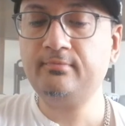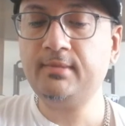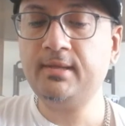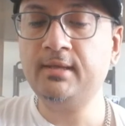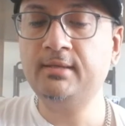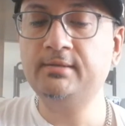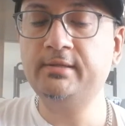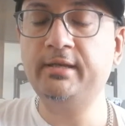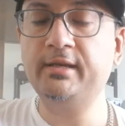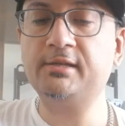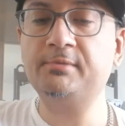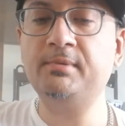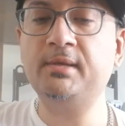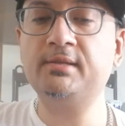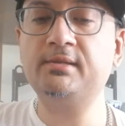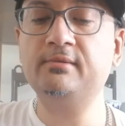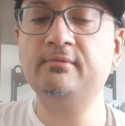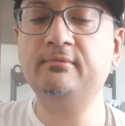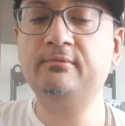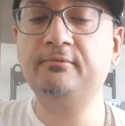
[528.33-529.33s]
It's
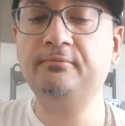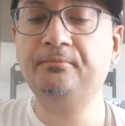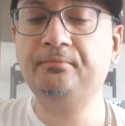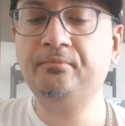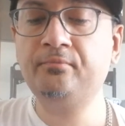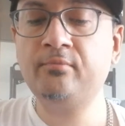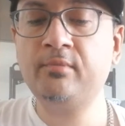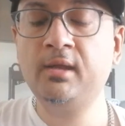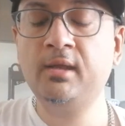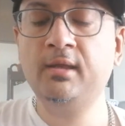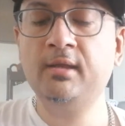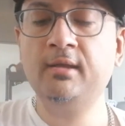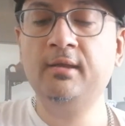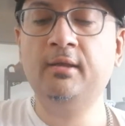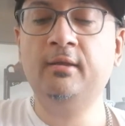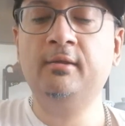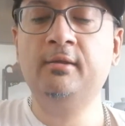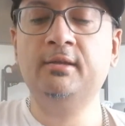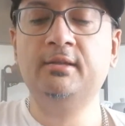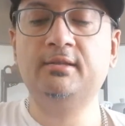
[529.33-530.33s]
inexpensive,
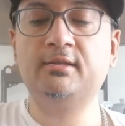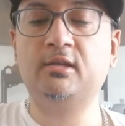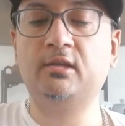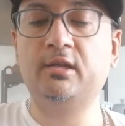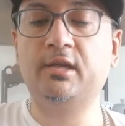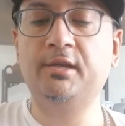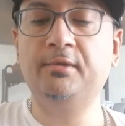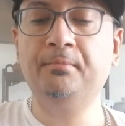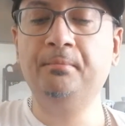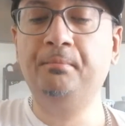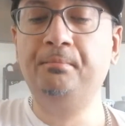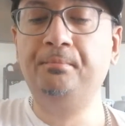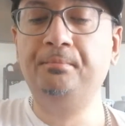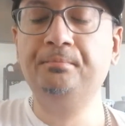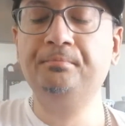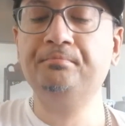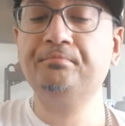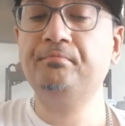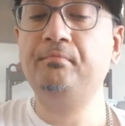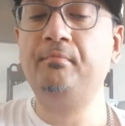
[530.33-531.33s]
it's clean,
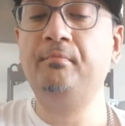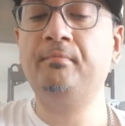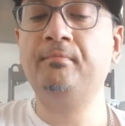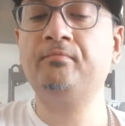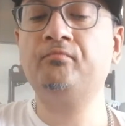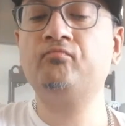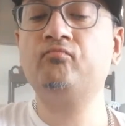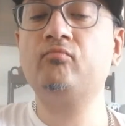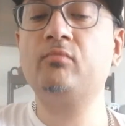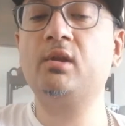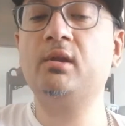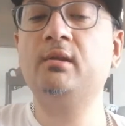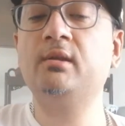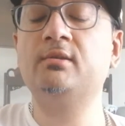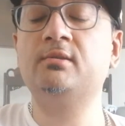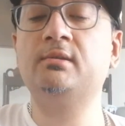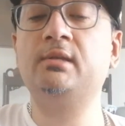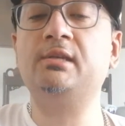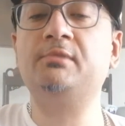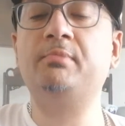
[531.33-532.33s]

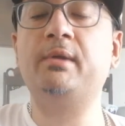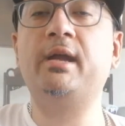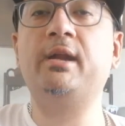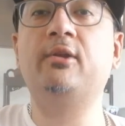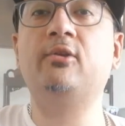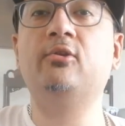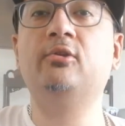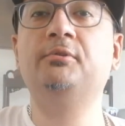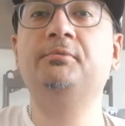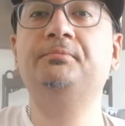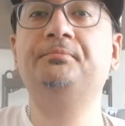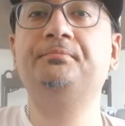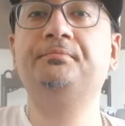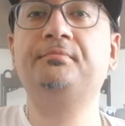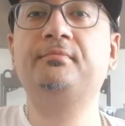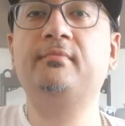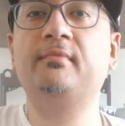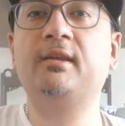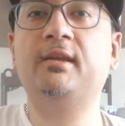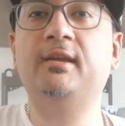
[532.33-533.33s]
doesn't taste bad at all,
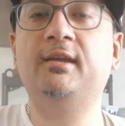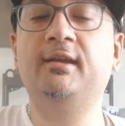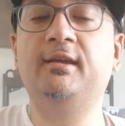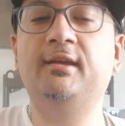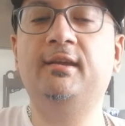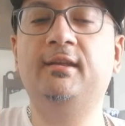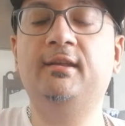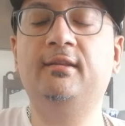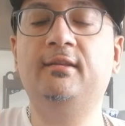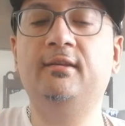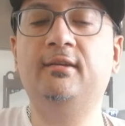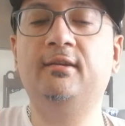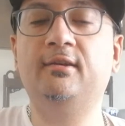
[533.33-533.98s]
and